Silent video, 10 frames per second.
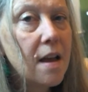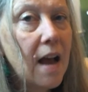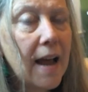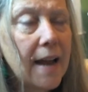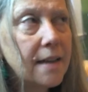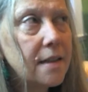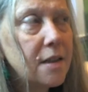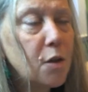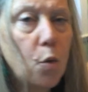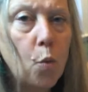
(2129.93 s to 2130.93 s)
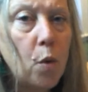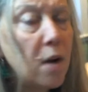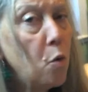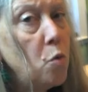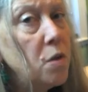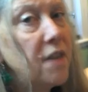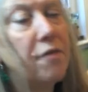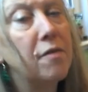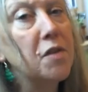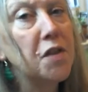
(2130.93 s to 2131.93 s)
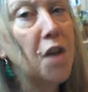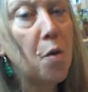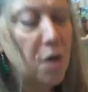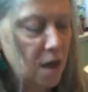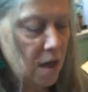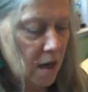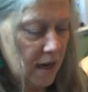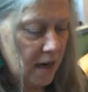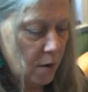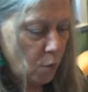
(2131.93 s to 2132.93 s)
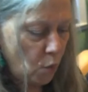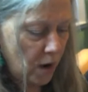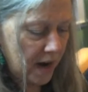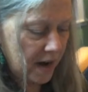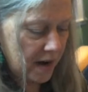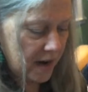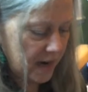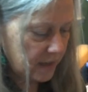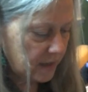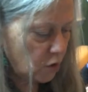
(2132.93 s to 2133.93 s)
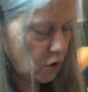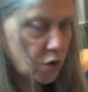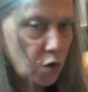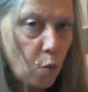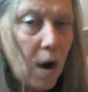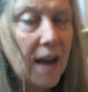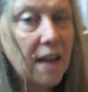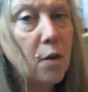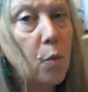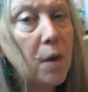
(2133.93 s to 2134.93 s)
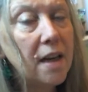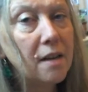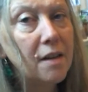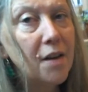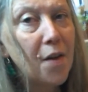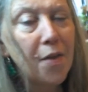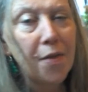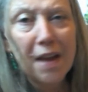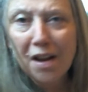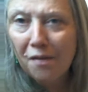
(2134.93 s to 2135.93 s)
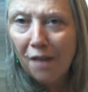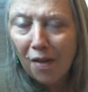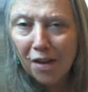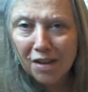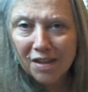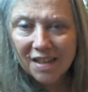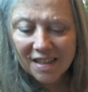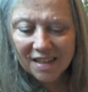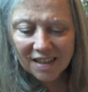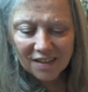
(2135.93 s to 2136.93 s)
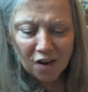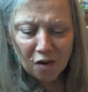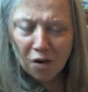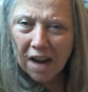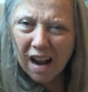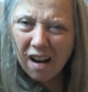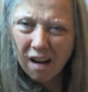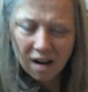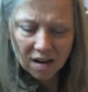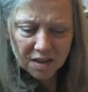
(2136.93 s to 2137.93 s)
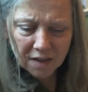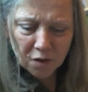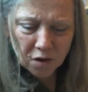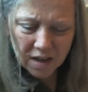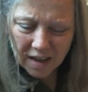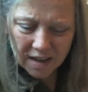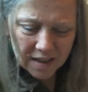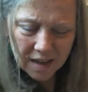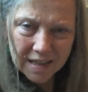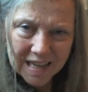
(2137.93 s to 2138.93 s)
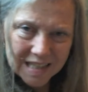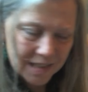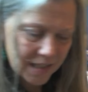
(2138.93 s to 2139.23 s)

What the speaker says: and we're all different, so it's just a way that we can think of others that are on our hearts. I've got like a little list